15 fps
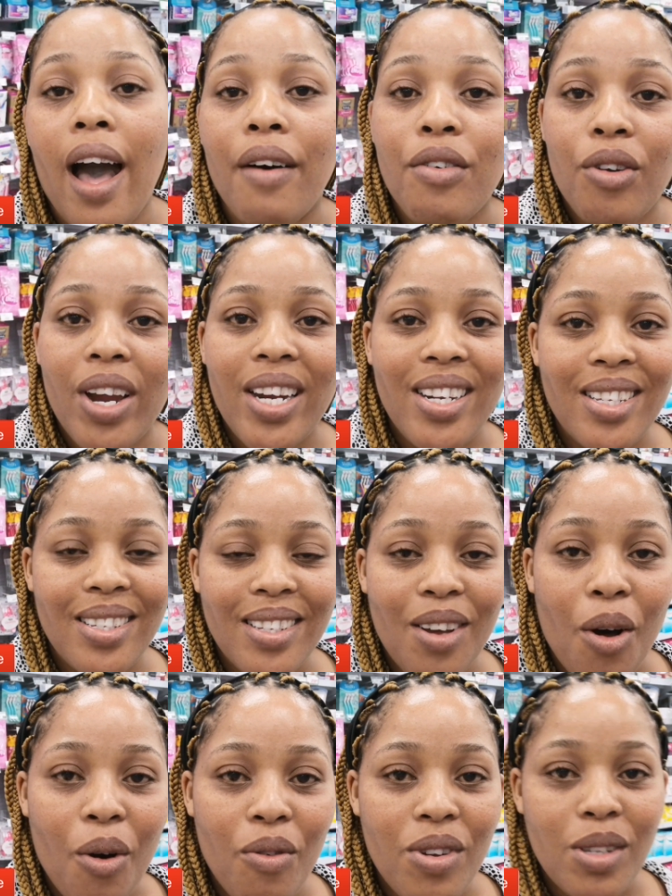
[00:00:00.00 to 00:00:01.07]
I've
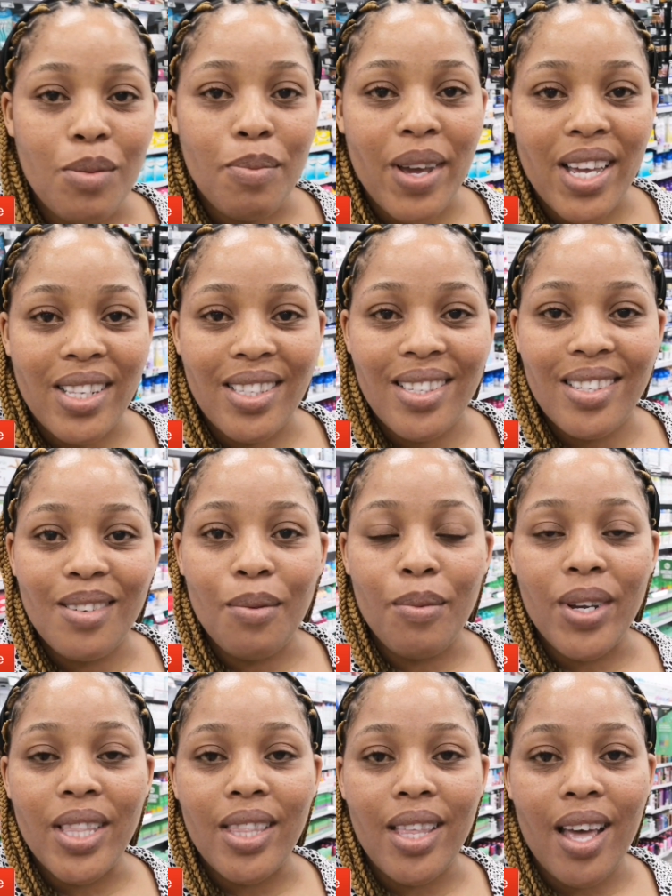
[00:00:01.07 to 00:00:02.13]
already overspent
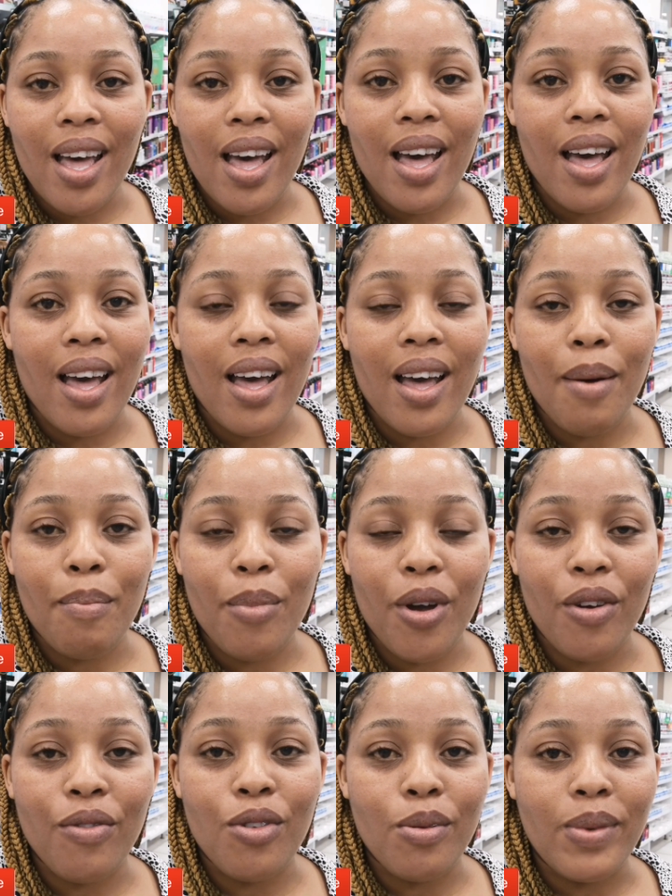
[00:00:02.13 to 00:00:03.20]
with the
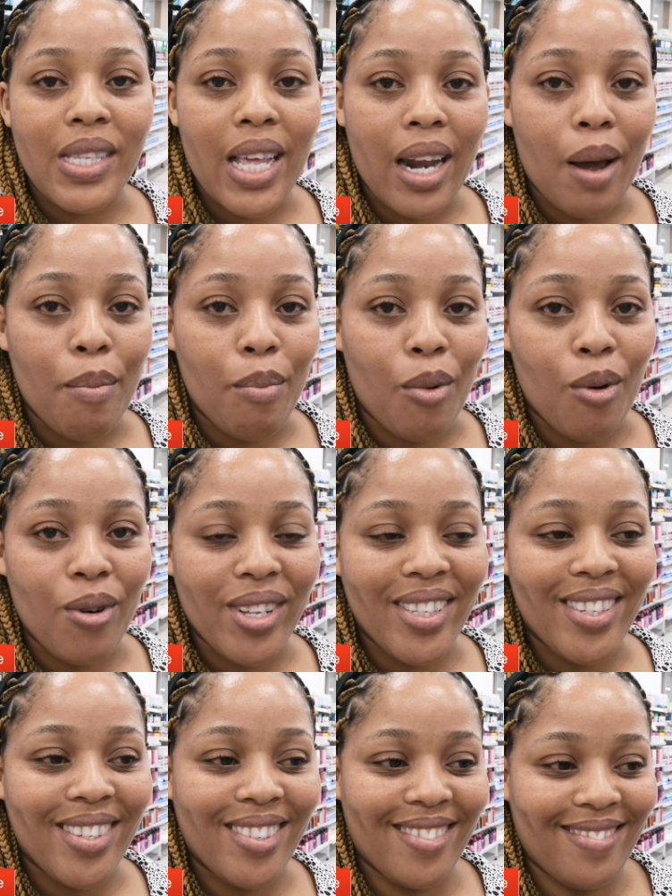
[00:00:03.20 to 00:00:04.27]
perfumes that I
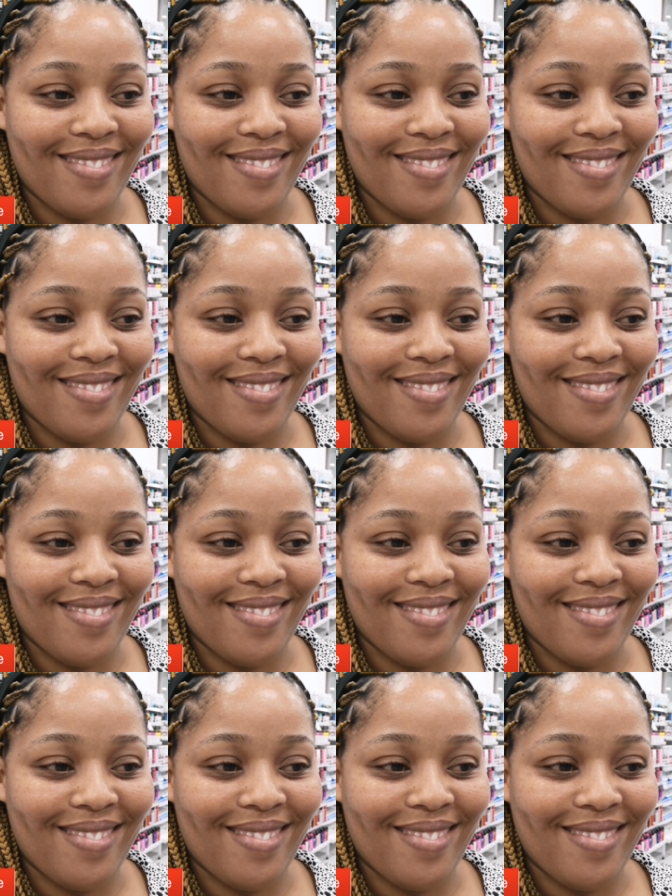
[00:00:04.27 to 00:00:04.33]
bought.